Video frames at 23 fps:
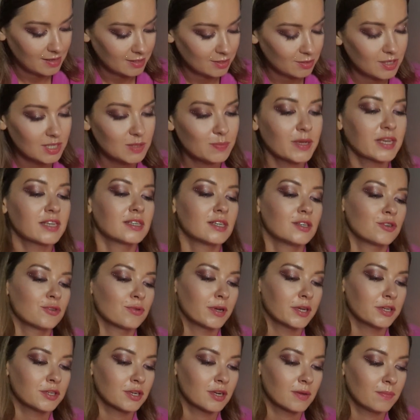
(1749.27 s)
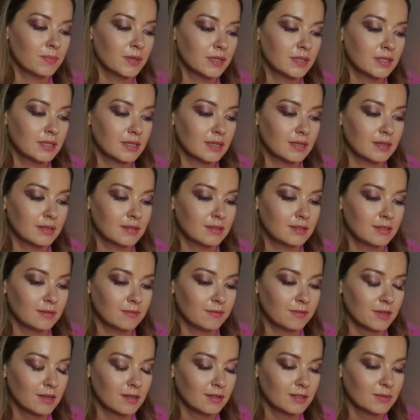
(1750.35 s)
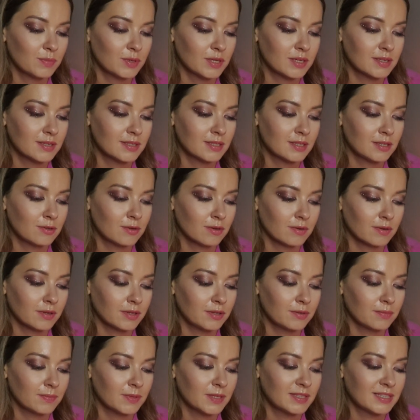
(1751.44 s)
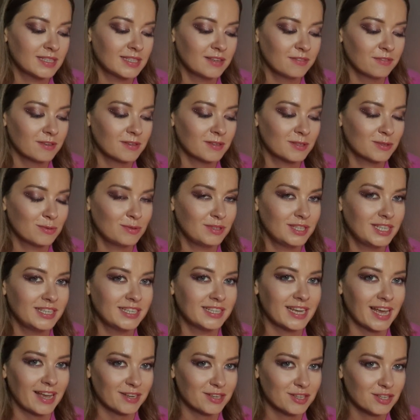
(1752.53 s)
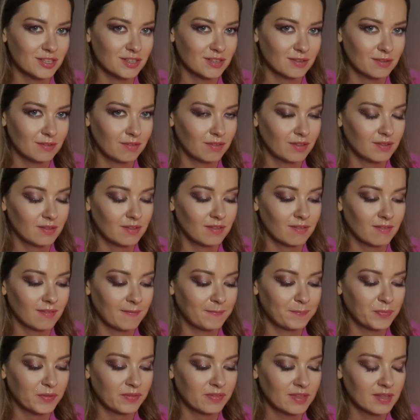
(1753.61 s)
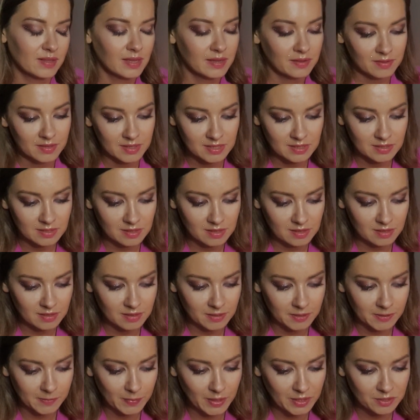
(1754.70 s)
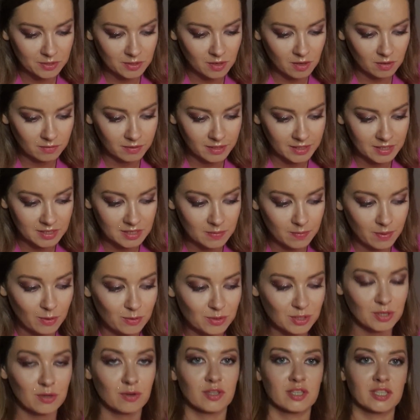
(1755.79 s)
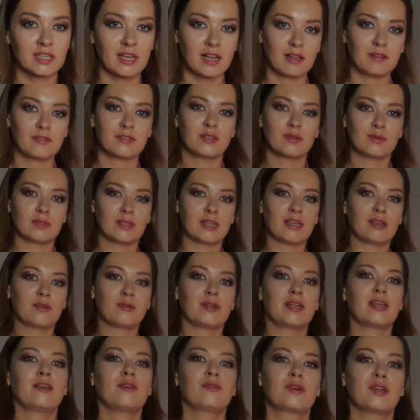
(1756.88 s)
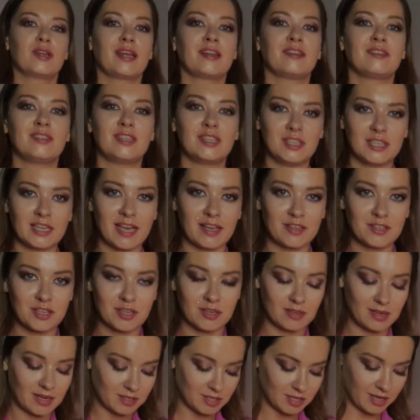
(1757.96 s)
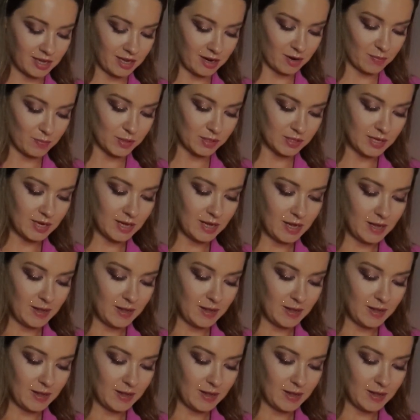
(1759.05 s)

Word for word: So this makes situation a bit difficult because it's difficult to detach. I think like this mental conflict is about yourself, so like you cannot detach and not care. But